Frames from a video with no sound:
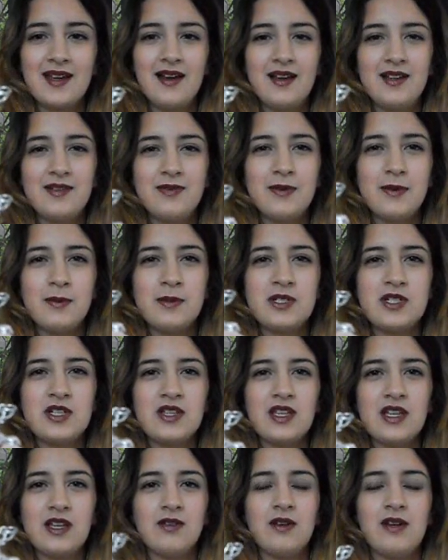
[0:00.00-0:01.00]
I probably
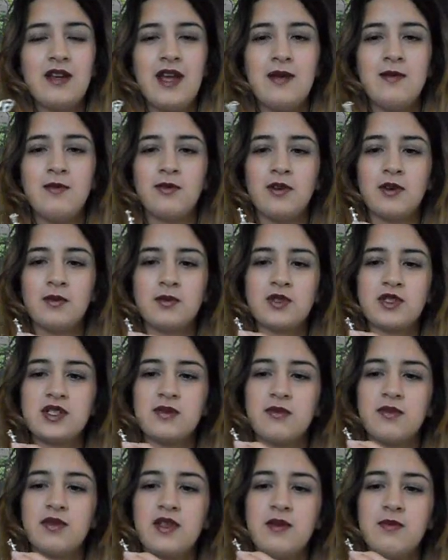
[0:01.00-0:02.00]
should think of a name for him or
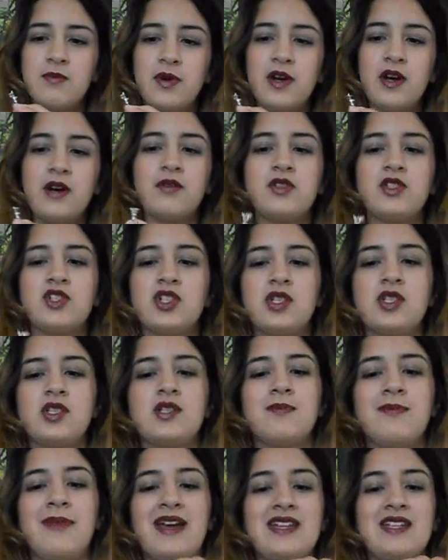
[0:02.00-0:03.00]
something, but I was
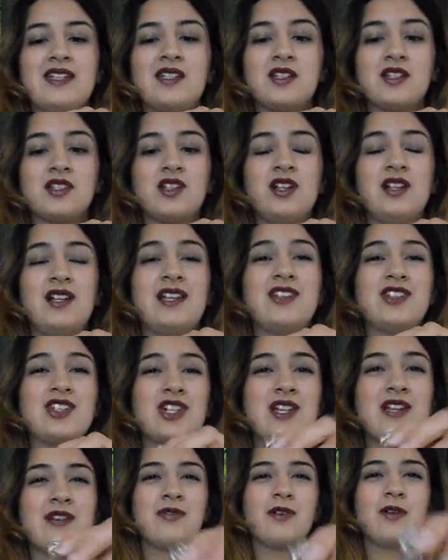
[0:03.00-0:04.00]
just amazed because I
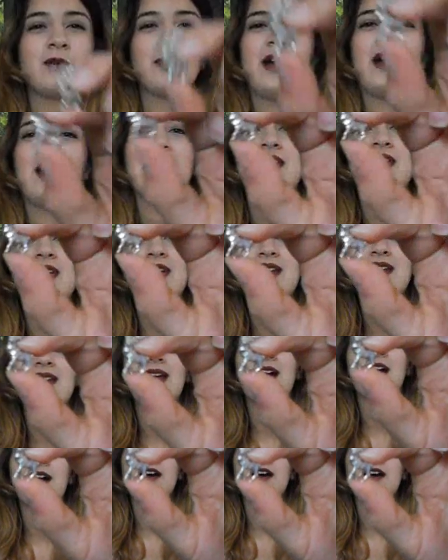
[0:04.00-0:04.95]
literally for about a year now